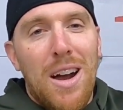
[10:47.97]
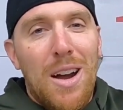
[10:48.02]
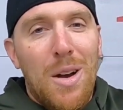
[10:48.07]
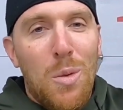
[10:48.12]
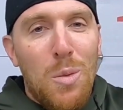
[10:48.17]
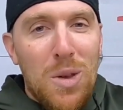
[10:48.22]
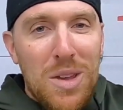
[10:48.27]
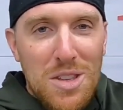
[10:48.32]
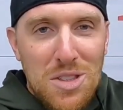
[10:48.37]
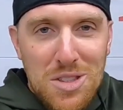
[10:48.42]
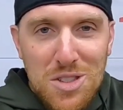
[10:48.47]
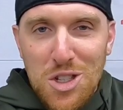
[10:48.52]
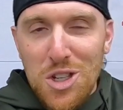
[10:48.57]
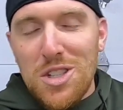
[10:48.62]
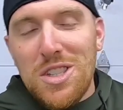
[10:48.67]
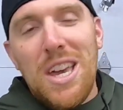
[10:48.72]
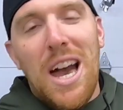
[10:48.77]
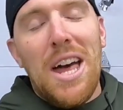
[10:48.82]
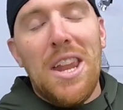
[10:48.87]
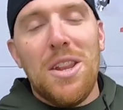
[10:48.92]
We
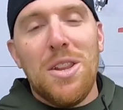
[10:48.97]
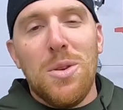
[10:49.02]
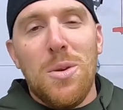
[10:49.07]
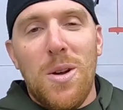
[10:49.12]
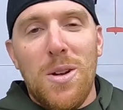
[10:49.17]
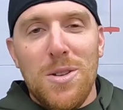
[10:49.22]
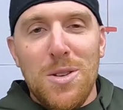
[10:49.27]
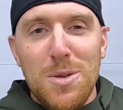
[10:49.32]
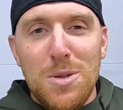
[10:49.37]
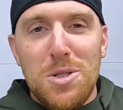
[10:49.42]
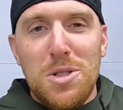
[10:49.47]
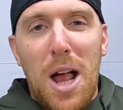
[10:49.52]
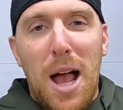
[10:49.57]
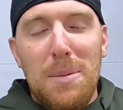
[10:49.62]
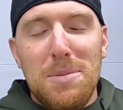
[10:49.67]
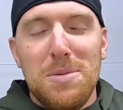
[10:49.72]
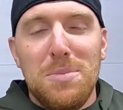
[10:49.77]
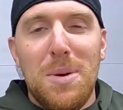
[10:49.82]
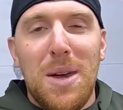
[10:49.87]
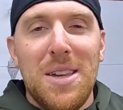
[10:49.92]
just got into our new
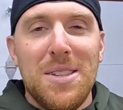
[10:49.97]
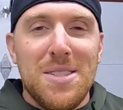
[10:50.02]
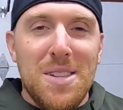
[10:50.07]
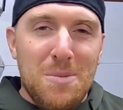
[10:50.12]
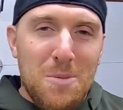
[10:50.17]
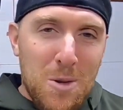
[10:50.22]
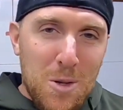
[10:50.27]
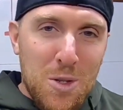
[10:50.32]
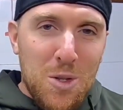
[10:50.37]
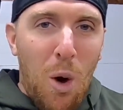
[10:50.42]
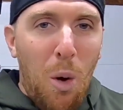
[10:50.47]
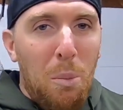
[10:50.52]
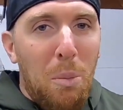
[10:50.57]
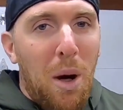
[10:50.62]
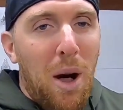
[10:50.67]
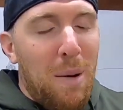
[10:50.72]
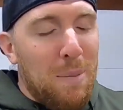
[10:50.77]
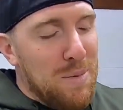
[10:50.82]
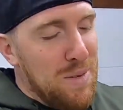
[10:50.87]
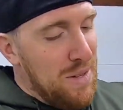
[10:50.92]
shop space and we're so
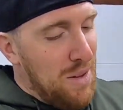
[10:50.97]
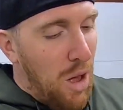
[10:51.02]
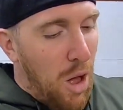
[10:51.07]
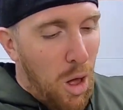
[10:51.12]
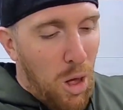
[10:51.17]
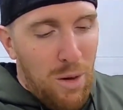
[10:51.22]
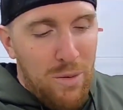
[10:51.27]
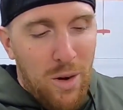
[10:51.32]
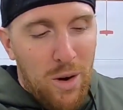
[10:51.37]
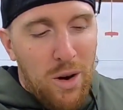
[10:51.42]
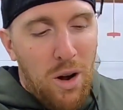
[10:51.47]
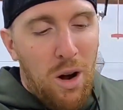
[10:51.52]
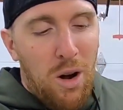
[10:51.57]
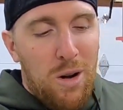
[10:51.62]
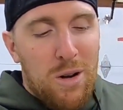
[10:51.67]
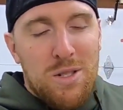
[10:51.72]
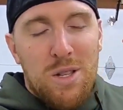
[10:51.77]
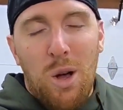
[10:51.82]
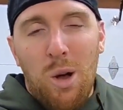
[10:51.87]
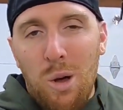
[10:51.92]
pumped. All of our
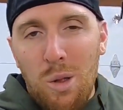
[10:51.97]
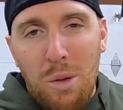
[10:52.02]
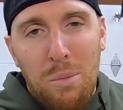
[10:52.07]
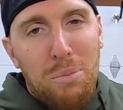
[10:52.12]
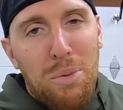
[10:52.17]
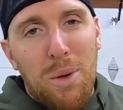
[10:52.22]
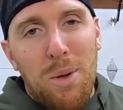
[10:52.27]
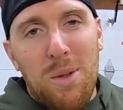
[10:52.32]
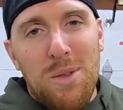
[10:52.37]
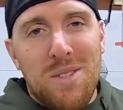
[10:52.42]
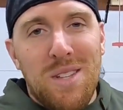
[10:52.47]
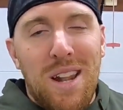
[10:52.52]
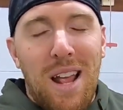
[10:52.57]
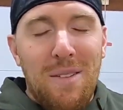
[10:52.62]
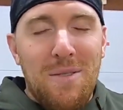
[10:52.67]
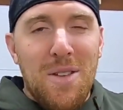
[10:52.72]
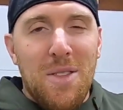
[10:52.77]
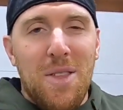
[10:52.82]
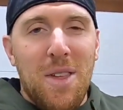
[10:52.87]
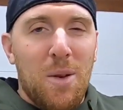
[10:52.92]
cars, all the builds and
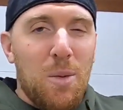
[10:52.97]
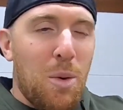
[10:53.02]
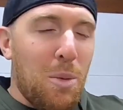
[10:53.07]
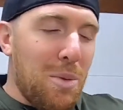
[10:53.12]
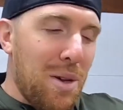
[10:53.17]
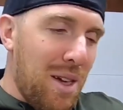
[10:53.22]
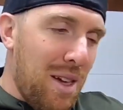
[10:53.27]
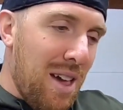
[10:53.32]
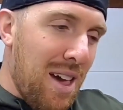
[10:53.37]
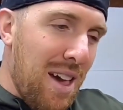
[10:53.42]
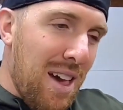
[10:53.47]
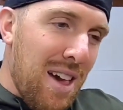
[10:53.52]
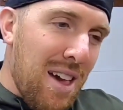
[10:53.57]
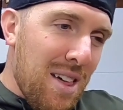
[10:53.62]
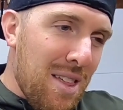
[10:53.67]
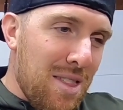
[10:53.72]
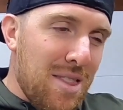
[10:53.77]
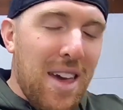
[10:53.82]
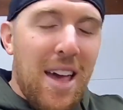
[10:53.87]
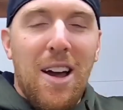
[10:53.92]
everything will be
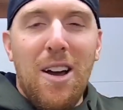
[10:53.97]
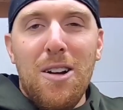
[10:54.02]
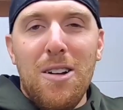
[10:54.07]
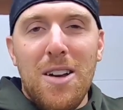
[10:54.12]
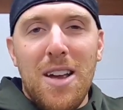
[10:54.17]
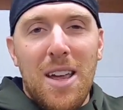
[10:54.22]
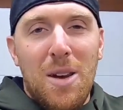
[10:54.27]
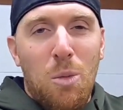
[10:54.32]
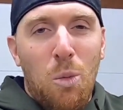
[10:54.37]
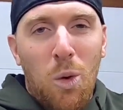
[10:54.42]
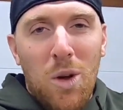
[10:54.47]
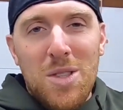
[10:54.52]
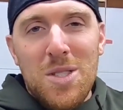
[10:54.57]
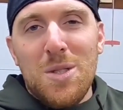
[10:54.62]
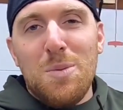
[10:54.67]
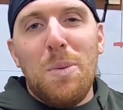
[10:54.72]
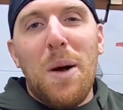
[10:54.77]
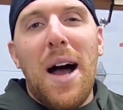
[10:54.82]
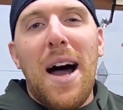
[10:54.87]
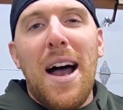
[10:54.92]
there in one
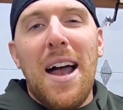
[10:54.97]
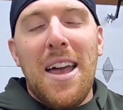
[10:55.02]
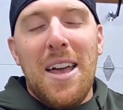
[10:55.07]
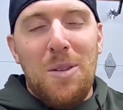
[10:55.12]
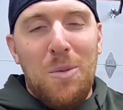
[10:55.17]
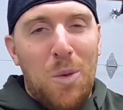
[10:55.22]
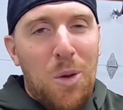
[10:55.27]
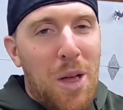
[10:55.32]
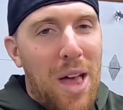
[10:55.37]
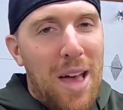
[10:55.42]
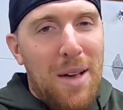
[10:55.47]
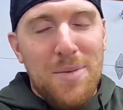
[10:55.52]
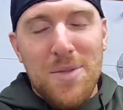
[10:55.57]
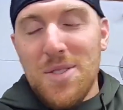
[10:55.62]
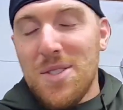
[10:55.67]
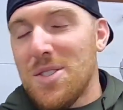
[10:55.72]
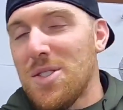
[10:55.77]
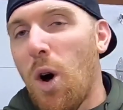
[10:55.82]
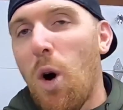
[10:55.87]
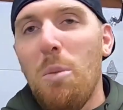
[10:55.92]
spot, and we'll have
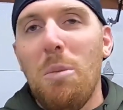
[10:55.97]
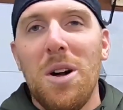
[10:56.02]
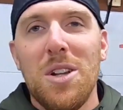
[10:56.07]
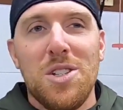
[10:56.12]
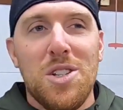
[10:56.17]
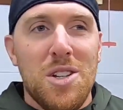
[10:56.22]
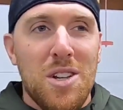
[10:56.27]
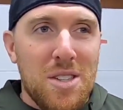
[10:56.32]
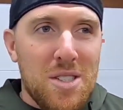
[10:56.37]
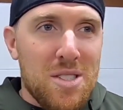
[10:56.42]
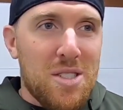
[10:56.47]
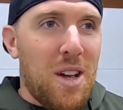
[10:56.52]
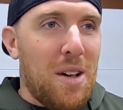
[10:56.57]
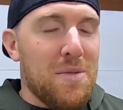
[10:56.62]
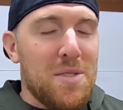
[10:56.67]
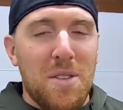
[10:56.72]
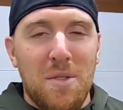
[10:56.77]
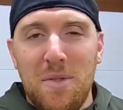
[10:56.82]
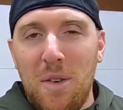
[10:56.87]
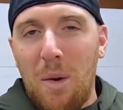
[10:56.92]
so much
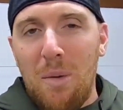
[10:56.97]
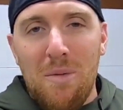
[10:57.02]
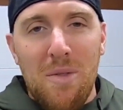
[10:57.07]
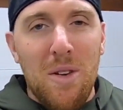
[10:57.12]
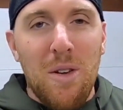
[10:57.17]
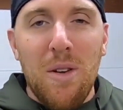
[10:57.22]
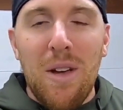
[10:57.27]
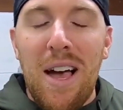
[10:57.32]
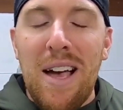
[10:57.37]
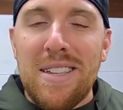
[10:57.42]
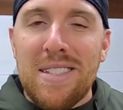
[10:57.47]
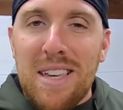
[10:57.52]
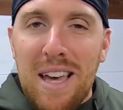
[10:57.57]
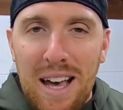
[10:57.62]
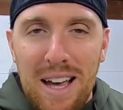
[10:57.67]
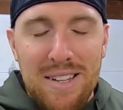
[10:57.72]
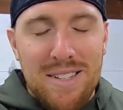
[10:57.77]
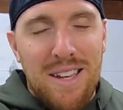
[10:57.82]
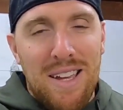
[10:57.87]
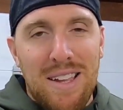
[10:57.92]
stuff to film for you guys.
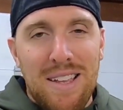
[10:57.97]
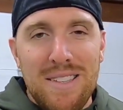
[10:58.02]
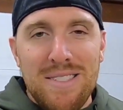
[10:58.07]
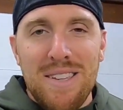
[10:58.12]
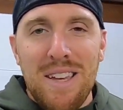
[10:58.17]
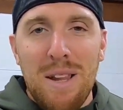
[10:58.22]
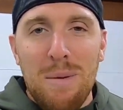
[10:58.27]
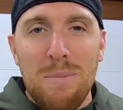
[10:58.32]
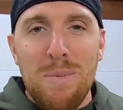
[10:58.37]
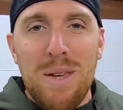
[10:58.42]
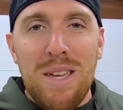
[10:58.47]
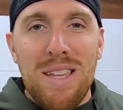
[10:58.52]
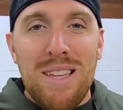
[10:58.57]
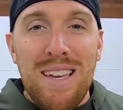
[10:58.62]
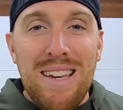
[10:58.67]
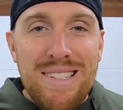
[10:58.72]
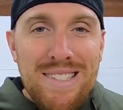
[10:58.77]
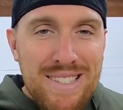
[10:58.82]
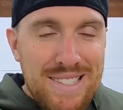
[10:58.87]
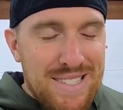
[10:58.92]
Content is gonna
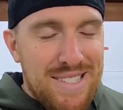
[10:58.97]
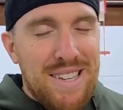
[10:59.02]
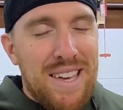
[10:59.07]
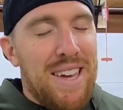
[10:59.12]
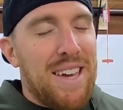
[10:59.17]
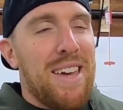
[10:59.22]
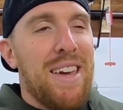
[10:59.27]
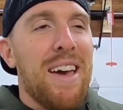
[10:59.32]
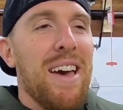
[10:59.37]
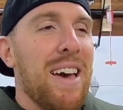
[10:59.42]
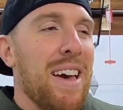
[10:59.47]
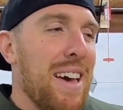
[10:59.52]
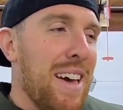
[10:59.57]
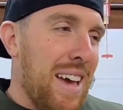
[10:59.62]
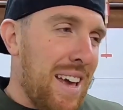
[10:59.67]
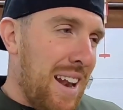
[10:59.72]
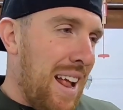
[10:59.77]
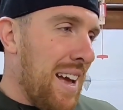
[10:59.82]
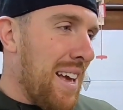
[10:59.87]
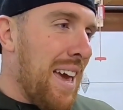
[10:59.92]
be sick,
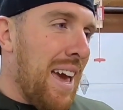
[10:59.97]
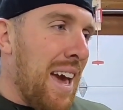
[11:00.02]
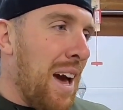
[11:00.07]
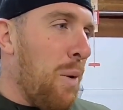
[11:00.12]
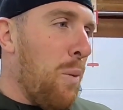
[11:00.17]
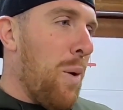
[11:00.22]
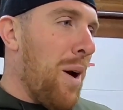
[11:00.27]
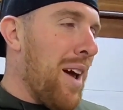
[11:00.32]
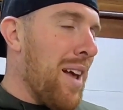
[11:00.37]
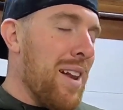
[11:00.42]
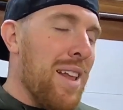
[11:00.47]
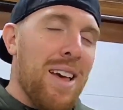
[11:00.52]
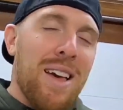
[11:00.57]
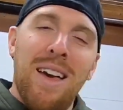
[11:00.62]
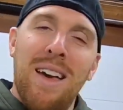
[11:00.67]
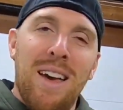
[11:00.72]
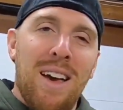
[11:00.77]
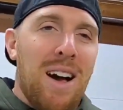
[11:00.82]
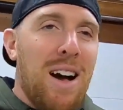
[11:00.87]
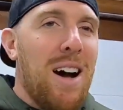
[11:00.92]
and I can't wait.
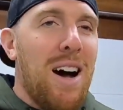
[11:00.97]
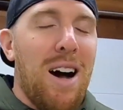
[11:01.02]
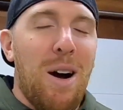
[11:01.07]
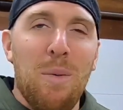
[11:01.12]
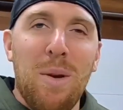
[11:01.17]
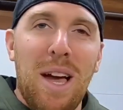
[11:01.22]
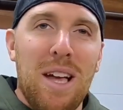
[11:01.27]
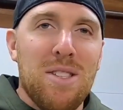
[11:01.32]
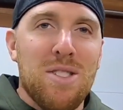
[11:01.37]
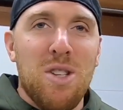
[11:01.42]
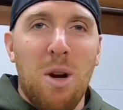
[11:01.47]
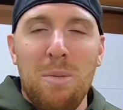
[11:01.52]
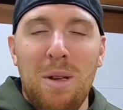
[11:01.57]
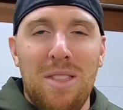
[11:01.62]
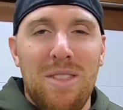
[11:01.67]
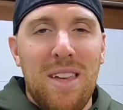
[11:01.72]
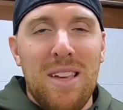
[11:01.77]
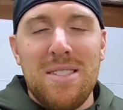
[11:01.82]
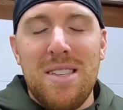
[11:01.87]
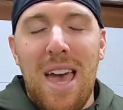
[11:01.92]
We got so many
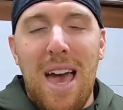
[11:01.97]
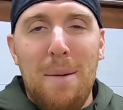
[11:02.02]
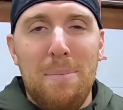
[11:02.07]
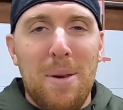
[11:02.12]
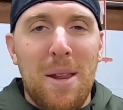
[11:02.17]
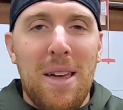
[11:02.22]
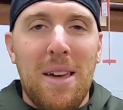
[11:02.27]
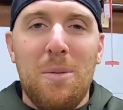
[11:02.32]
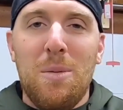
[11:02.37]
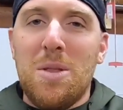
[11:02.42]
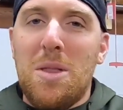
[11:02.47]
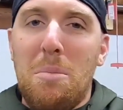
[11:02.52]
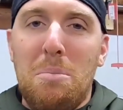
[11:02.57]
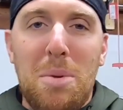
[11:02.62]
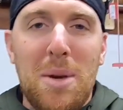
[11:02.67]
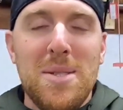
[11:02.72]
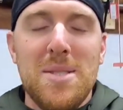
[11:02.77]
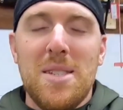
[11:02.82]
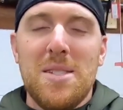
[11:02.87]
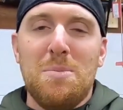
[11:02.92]
things happening with the
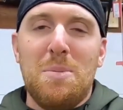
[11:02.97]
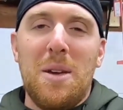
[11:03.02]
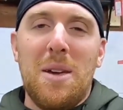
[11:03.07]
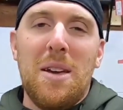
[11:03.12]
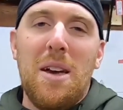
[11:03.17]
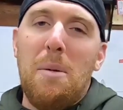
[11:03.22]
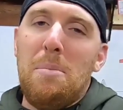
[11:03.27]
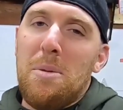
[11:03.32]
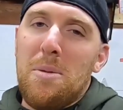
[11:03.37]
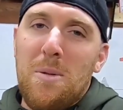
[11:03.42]
business being up and